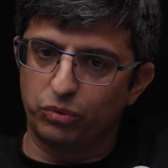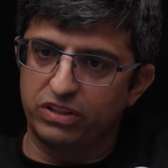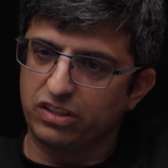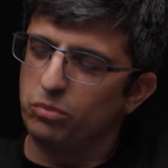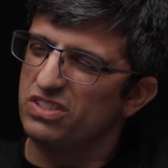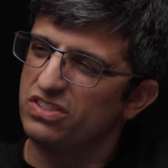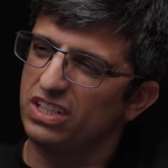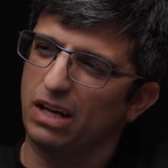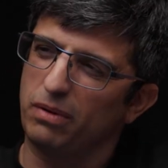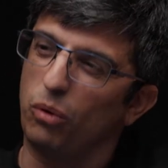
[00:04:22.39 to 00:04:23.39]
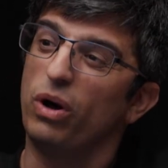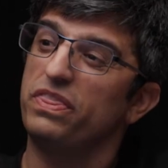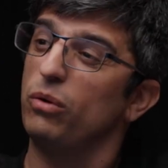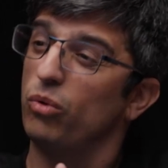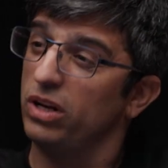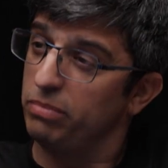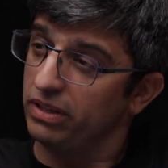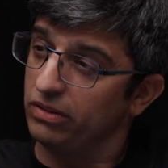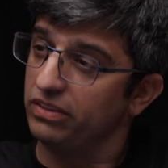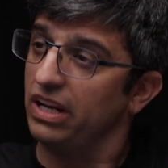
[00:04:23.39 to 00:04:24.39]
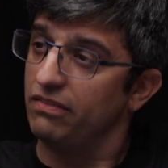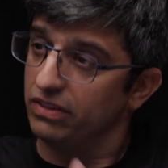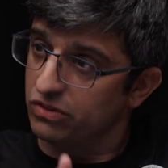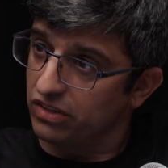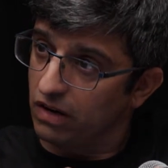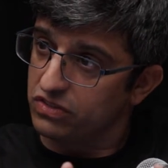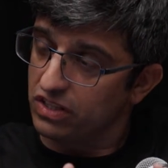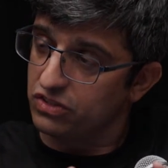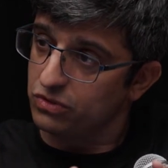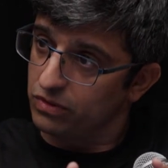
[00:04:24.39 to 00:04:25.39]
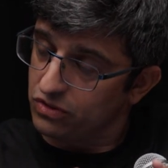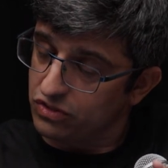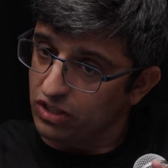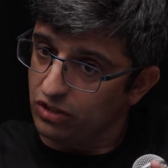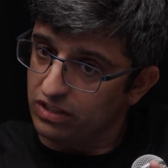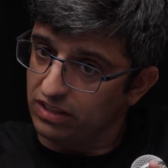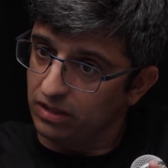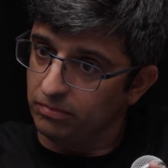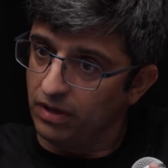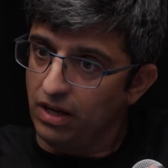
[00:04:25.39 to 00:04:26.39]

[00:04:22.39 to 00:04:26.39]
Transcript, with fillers: when someone's thinking about what they want to build and having those conversations with your security team